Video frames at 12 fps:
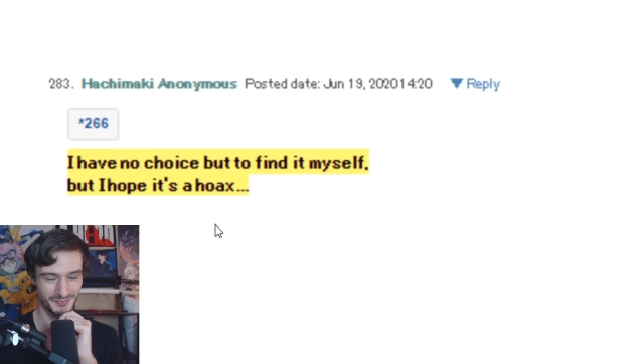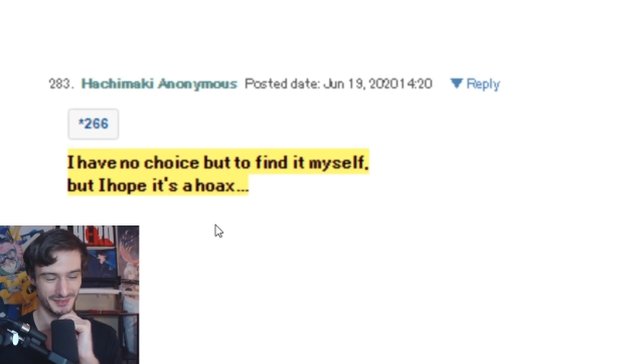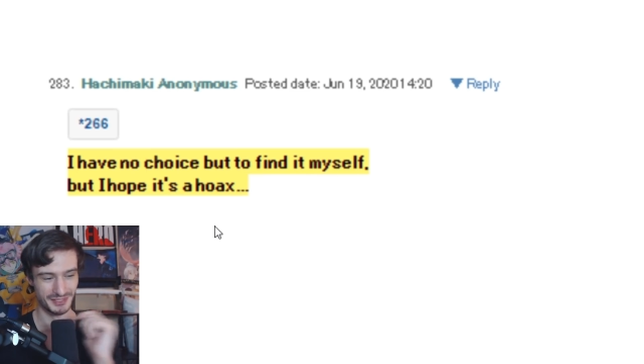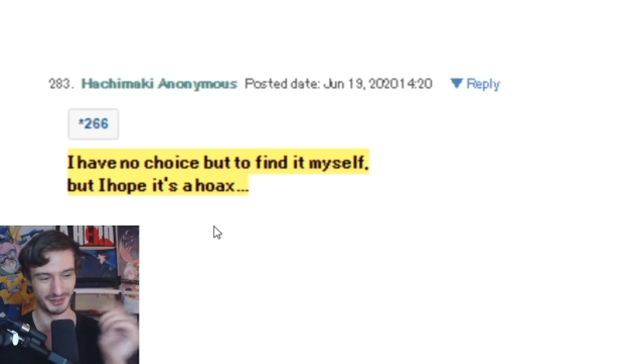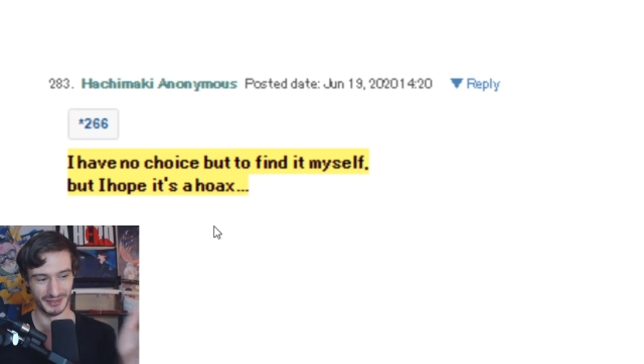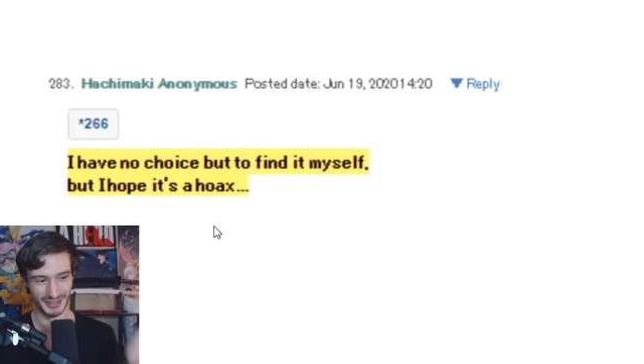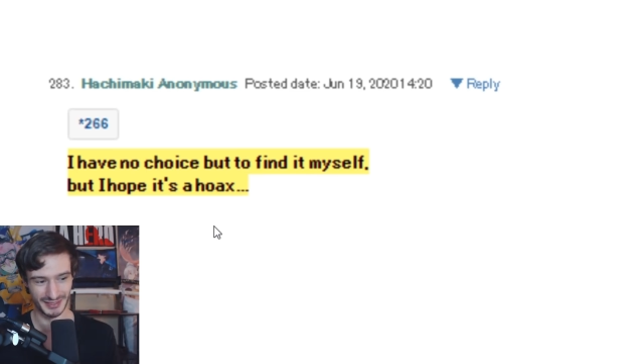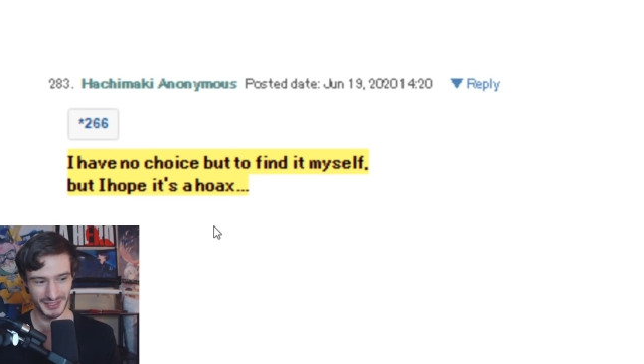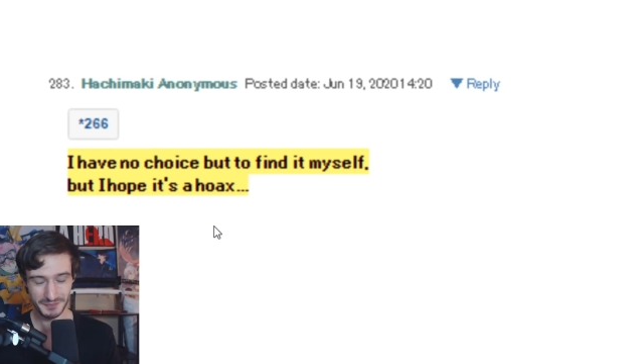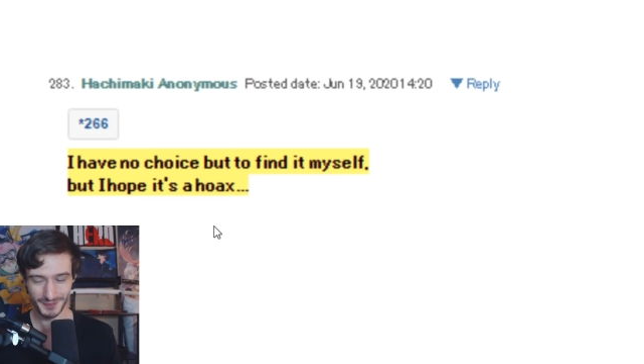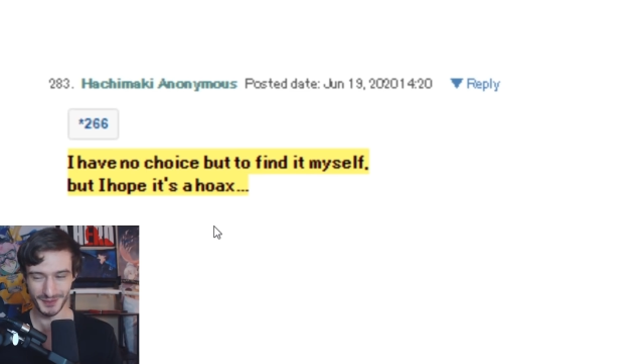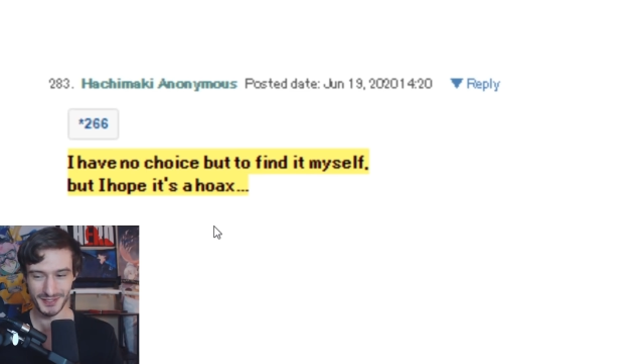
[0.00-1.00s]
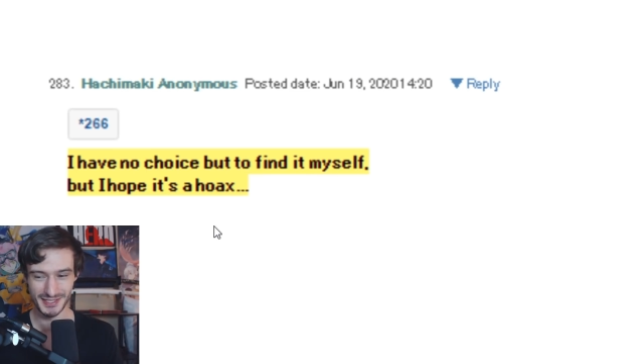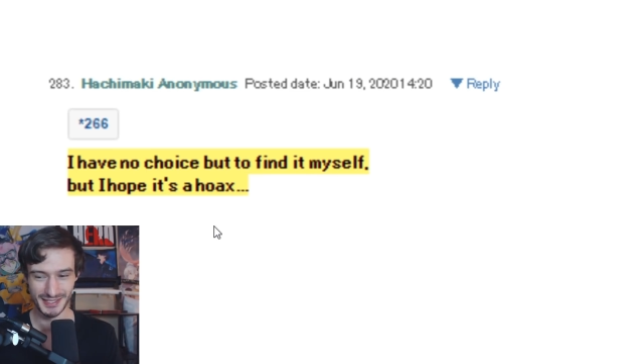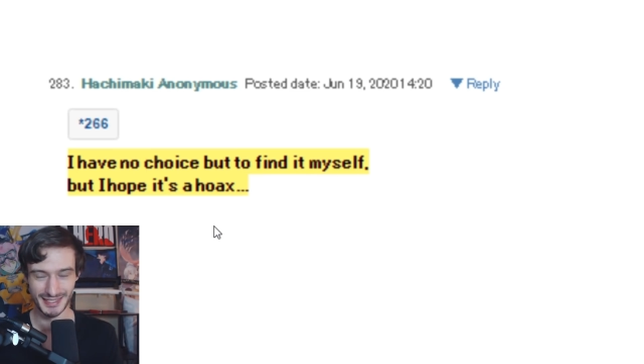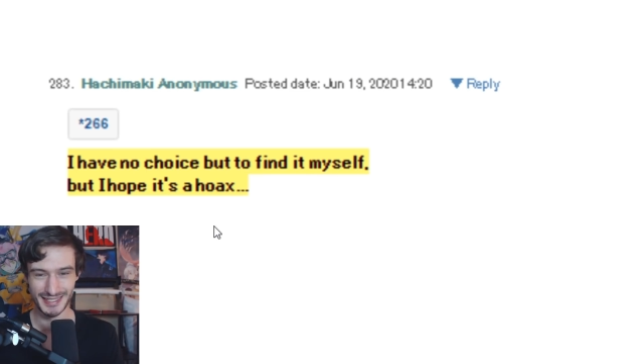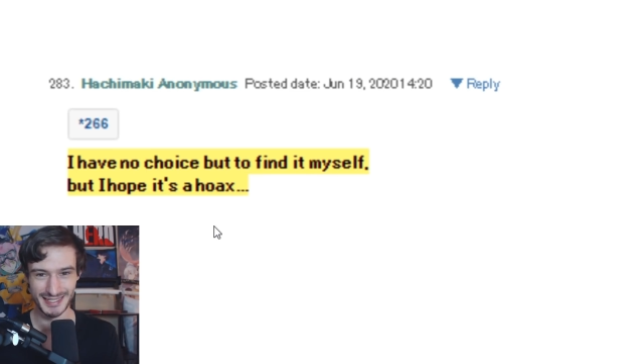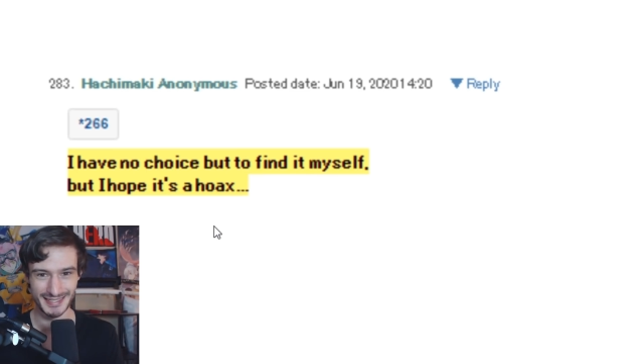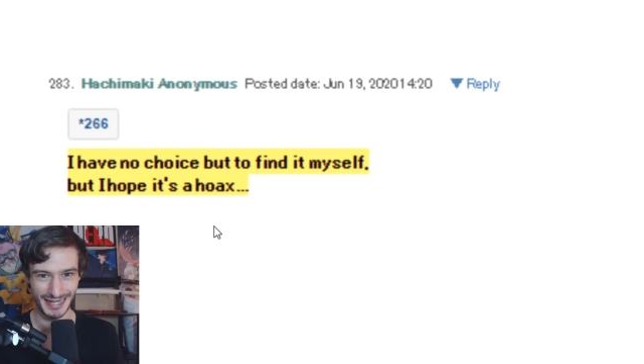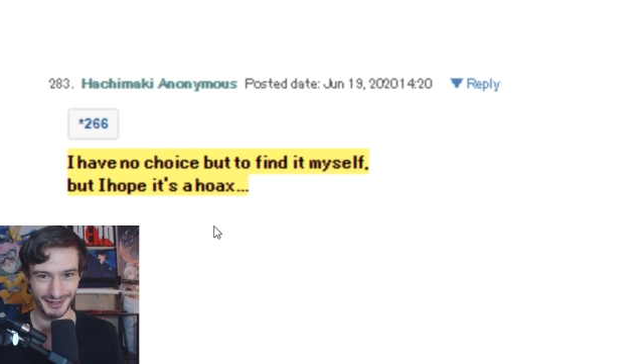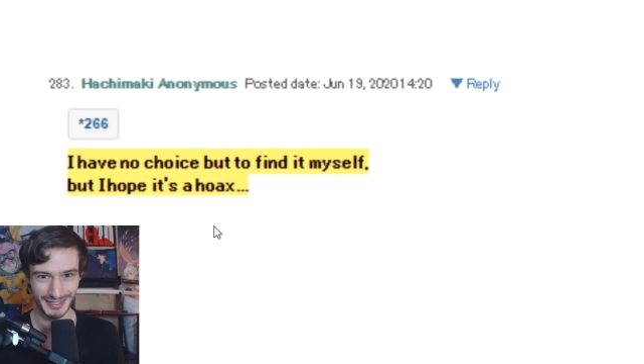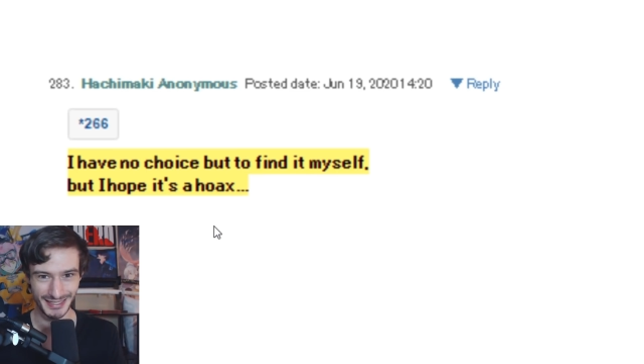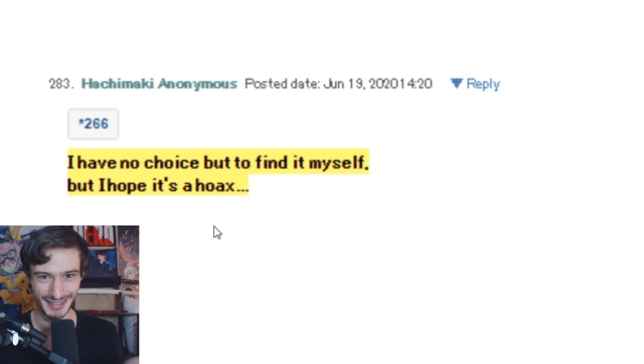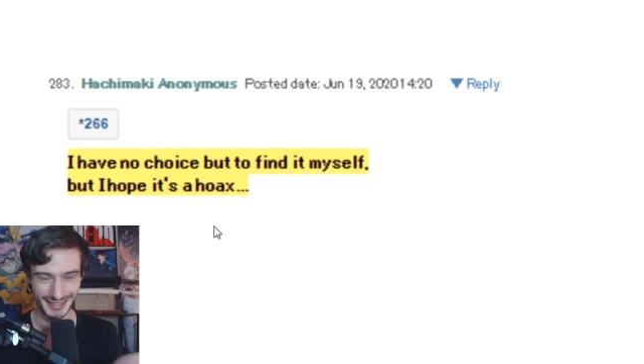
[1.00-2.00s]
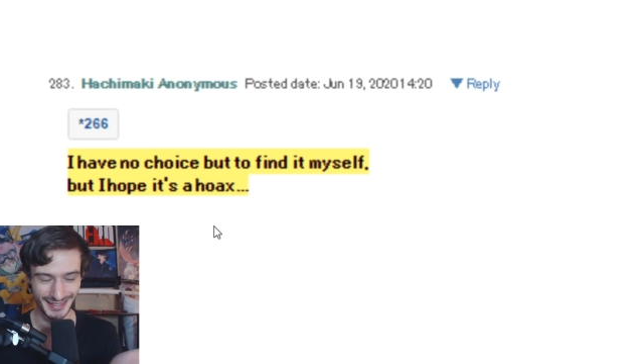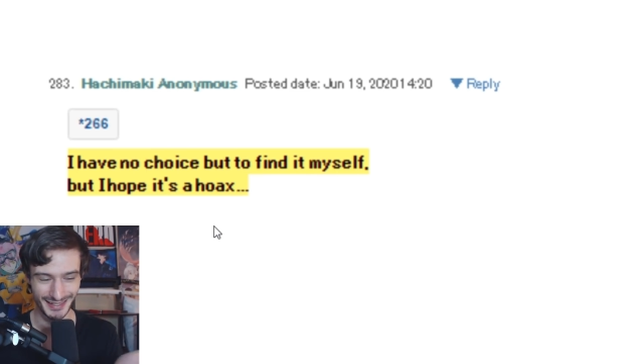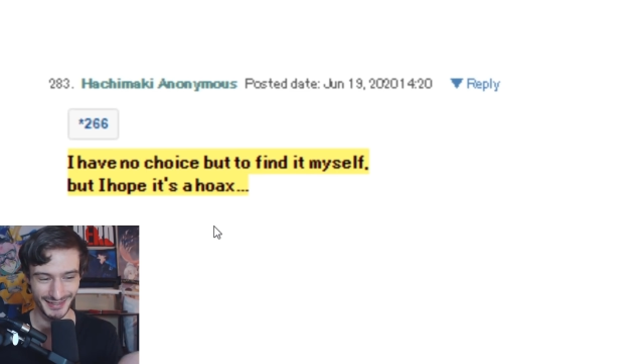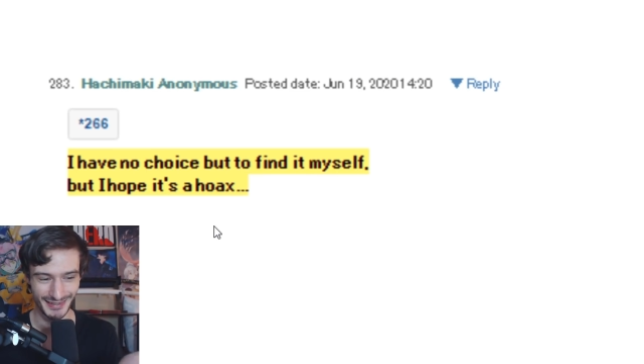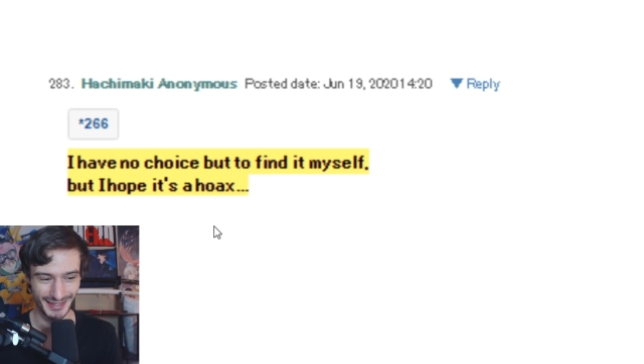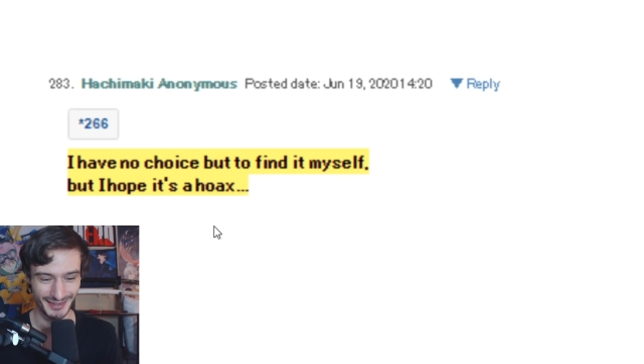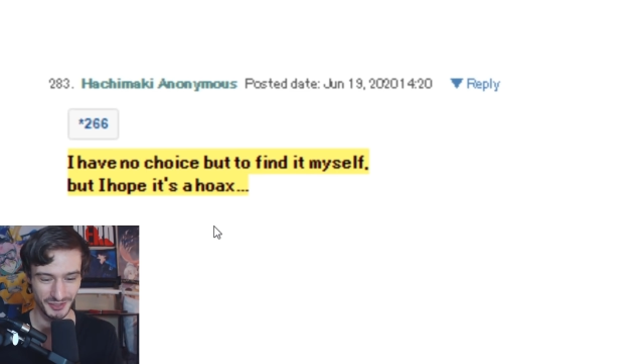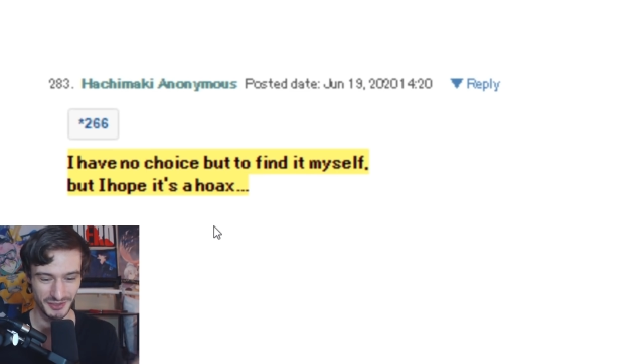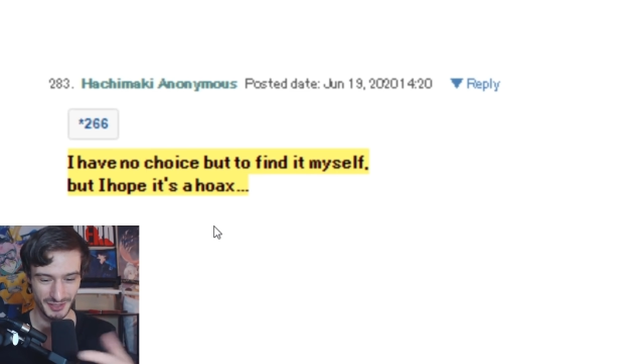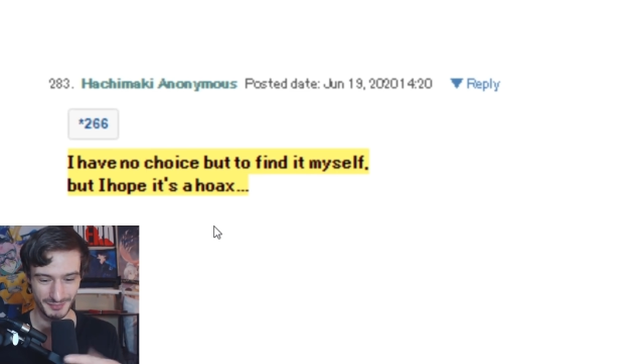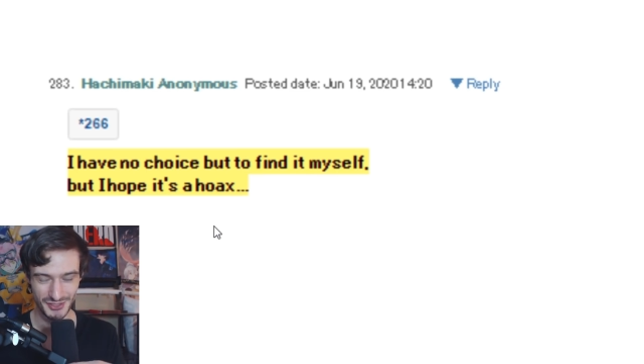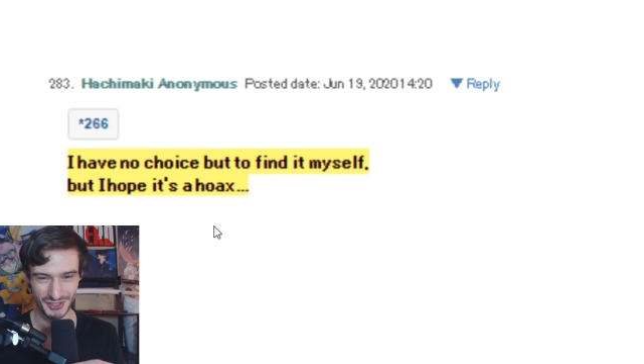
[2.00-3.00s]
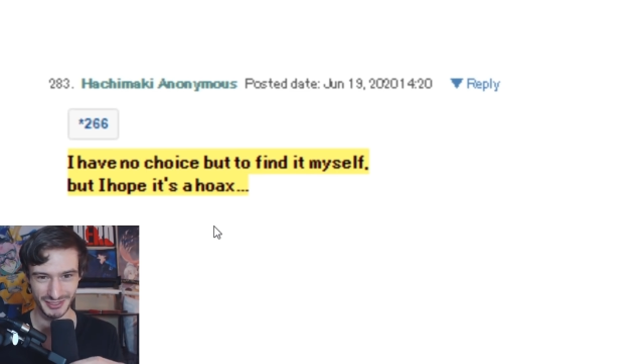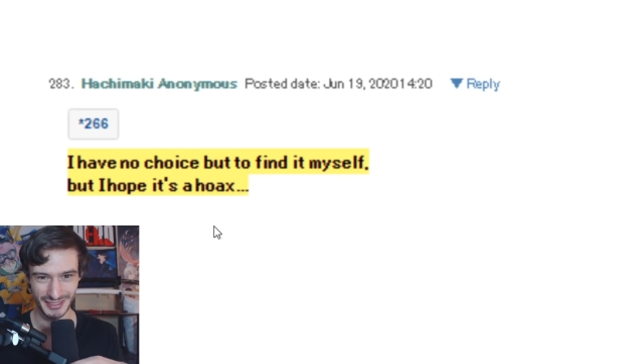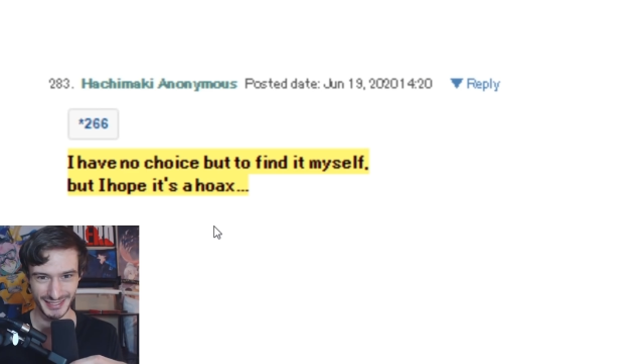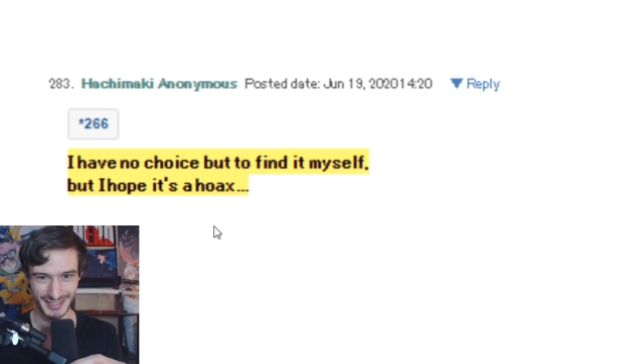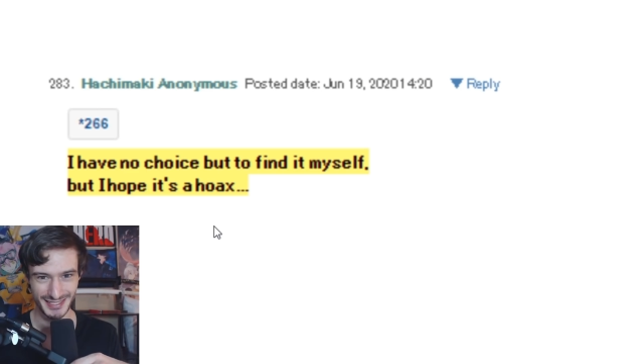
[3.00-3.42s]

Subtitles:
So I think this person is doubting that those Imager leaks.